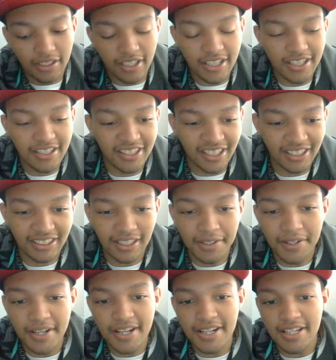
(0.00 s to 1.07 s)
He's just
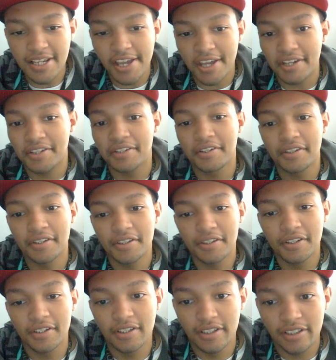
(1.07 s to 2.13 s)
an idiot.
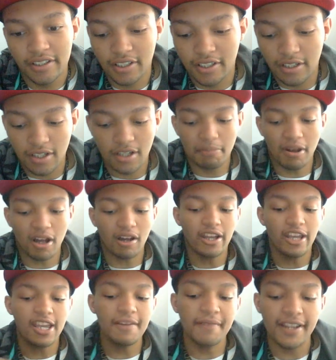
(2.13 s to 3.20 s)
Paul
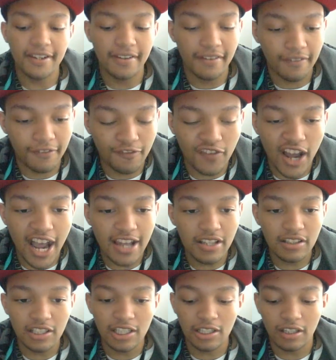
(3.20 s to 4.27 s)
Heyman
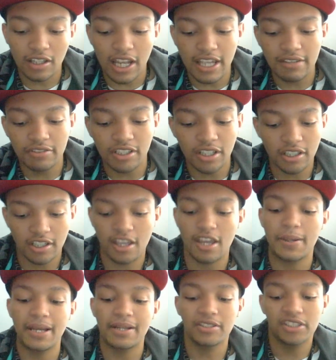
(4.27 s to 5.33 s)
finally looked like he was going to
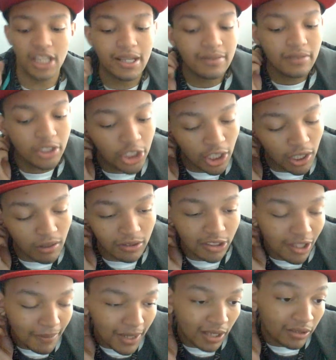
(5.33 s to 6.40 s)
come out and save the show,
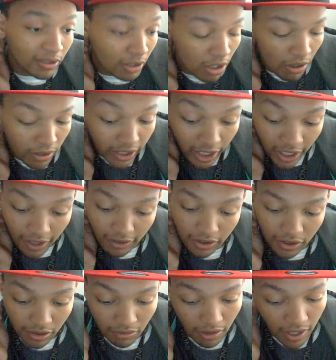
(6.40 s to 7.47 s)
talking about the Go to Hell
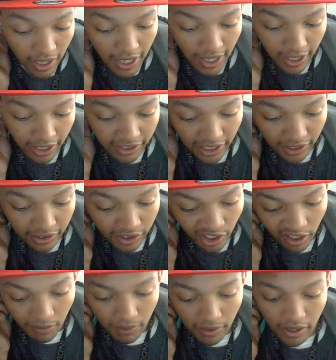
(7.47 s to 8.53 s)
tour. It's
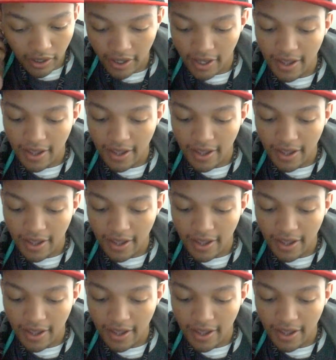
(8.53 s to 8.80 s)
October.